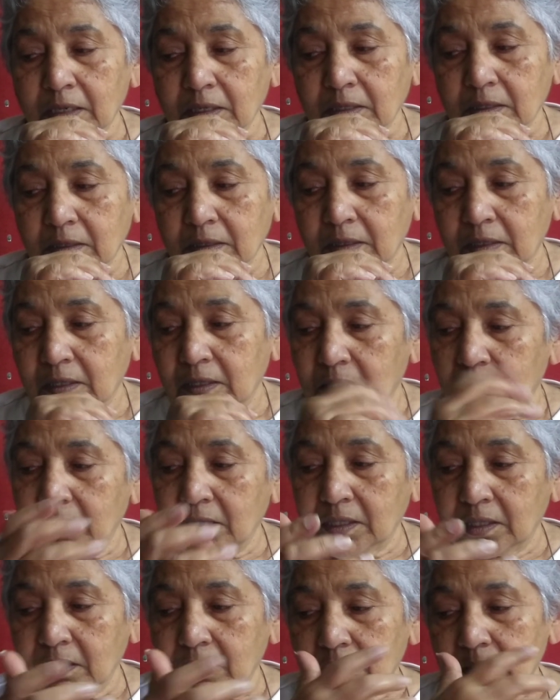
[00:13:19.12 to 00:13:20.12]
Yeah.
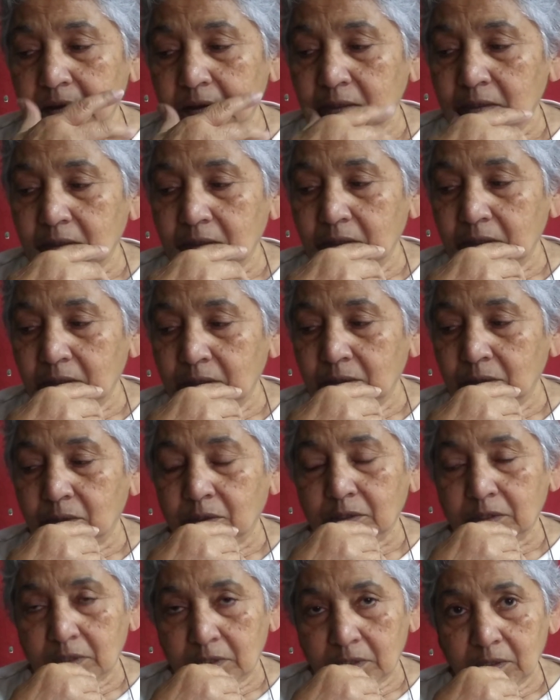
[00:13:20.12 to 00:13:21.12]
And you
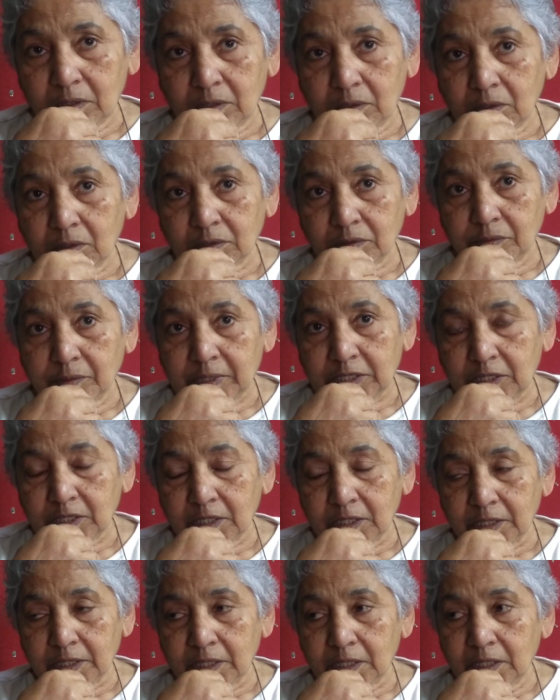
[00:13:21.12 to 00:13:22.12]
got
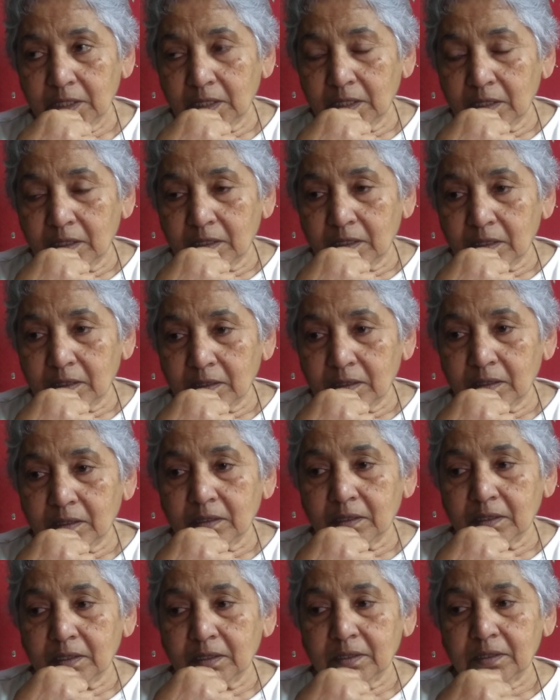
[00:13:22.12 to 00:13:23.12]
automatically.
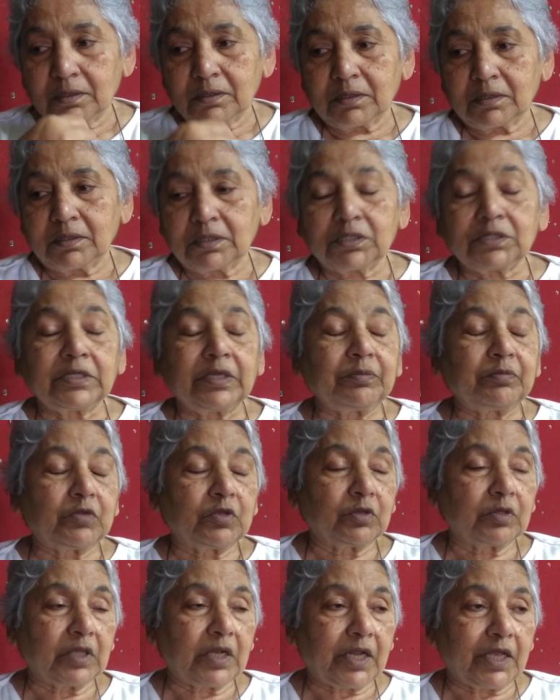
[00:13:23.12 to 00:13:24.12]
The
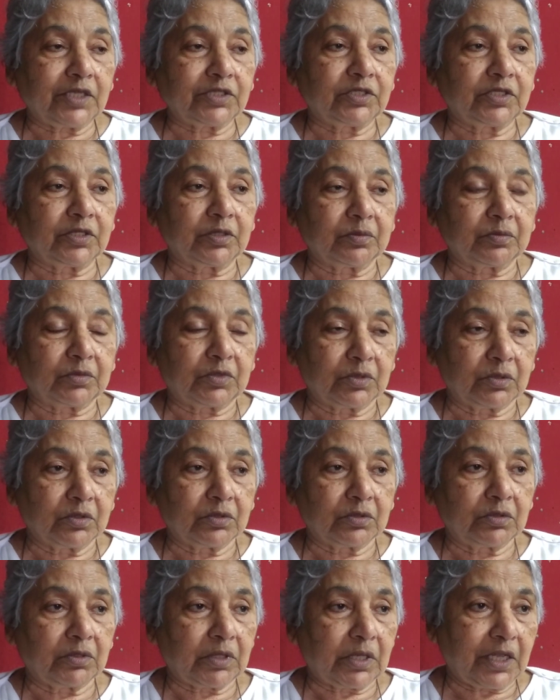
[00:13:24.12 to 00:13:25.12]
same to the Lyceum. To
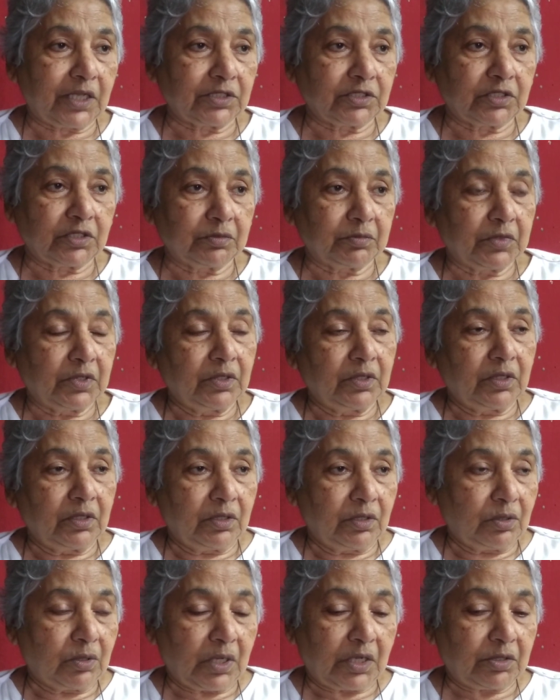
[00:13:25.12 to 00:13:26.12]
go to the Lyceum.
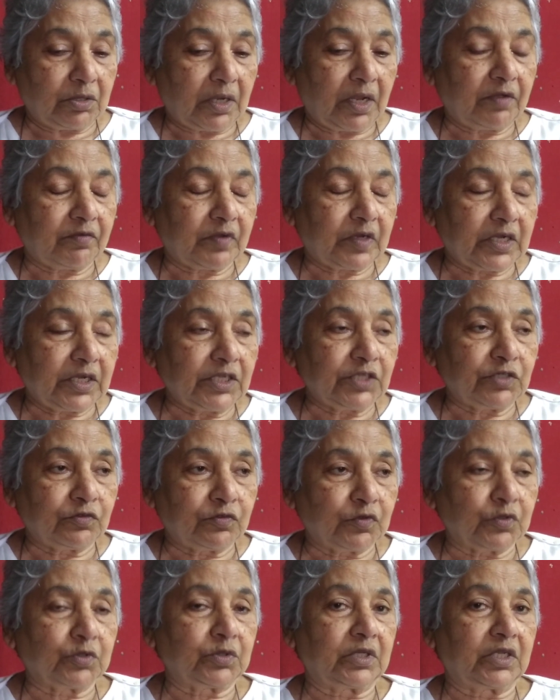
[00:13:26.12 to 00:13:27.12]
You had to have at
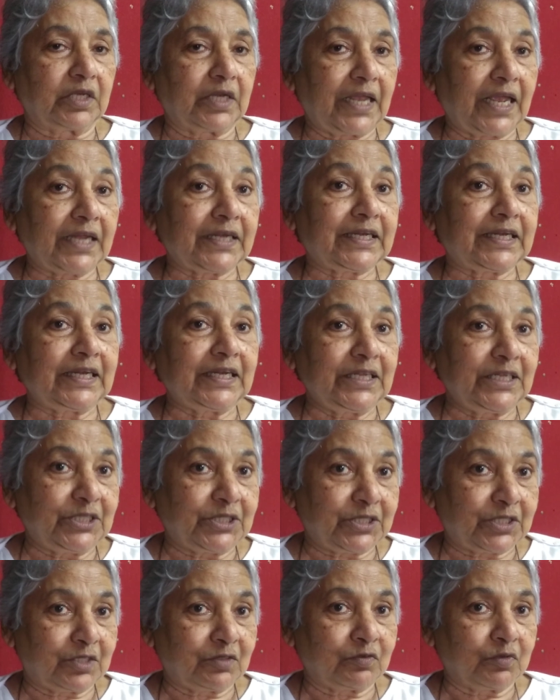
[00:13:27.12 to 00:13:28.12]
least 40,
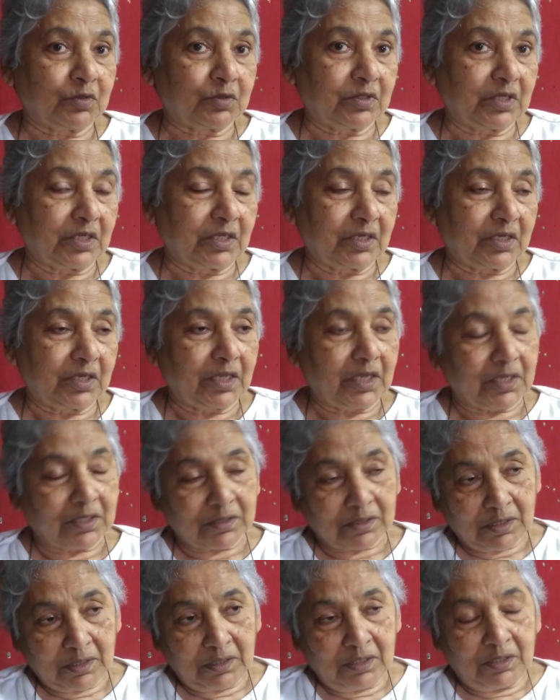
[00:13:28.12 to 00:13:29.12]
yes,
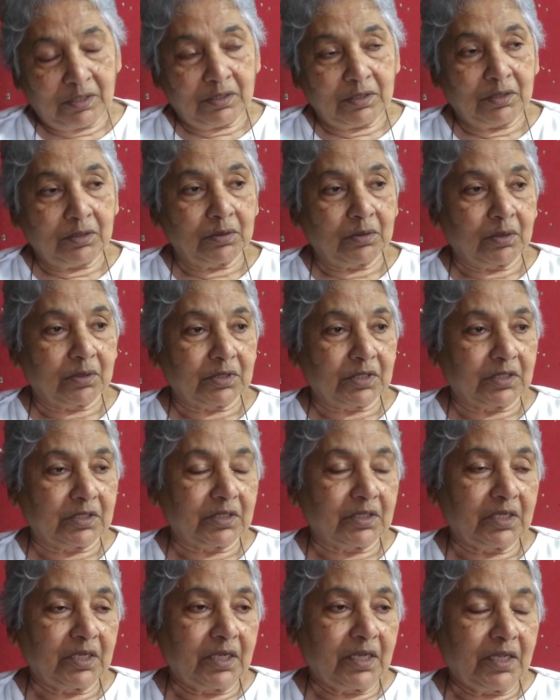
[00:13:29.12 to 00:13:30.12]
you got
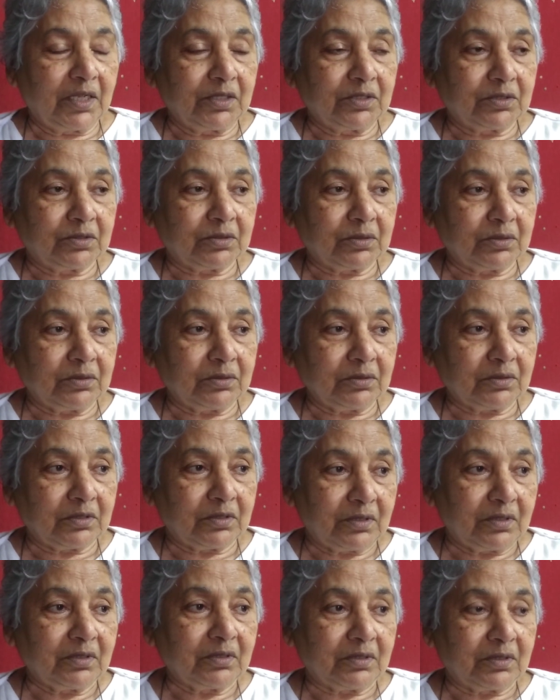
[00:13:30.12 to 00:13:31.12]
in. So